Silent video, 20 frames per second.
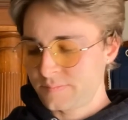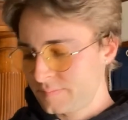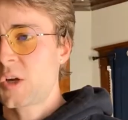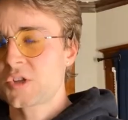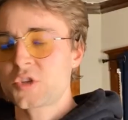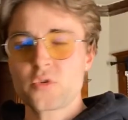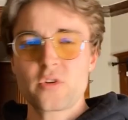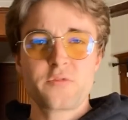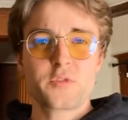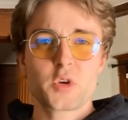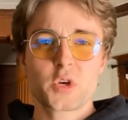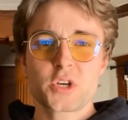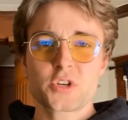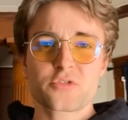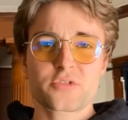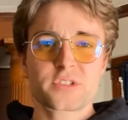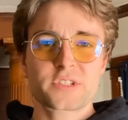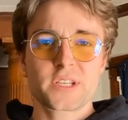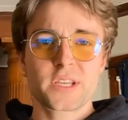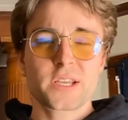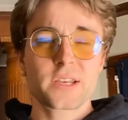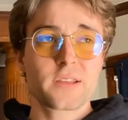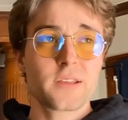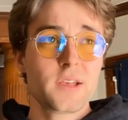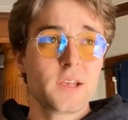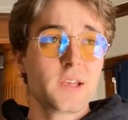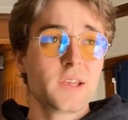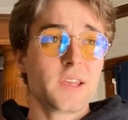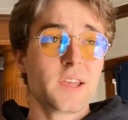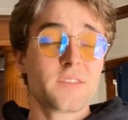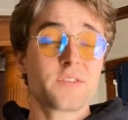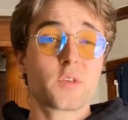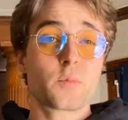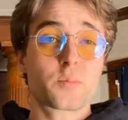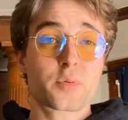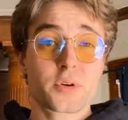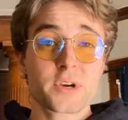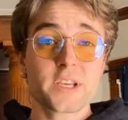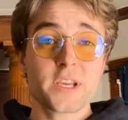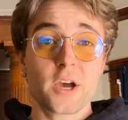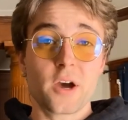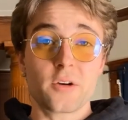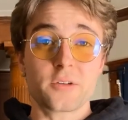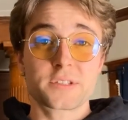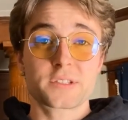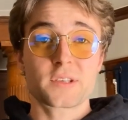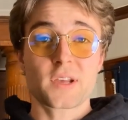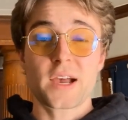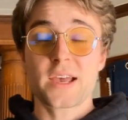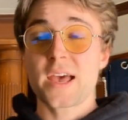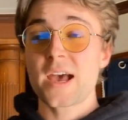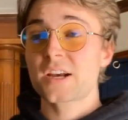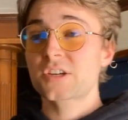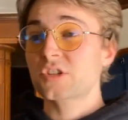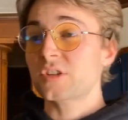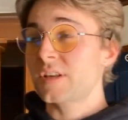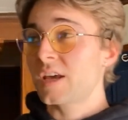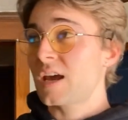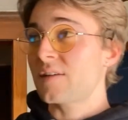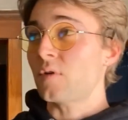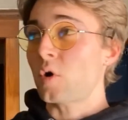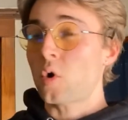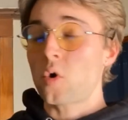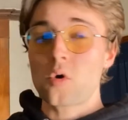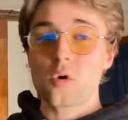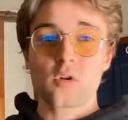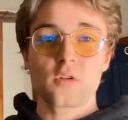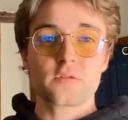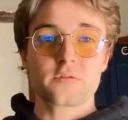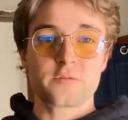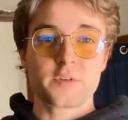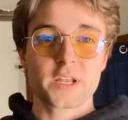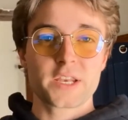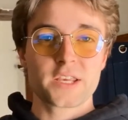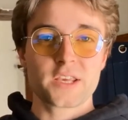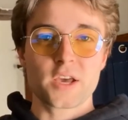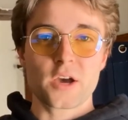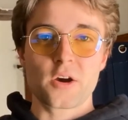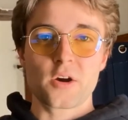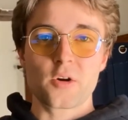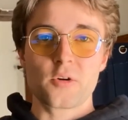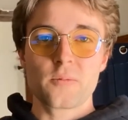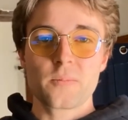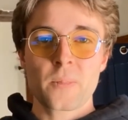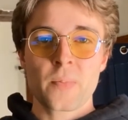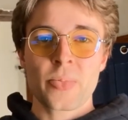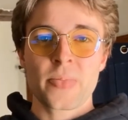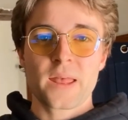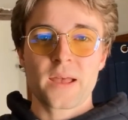Also, if you're interested in the Prios, I actually have a whole video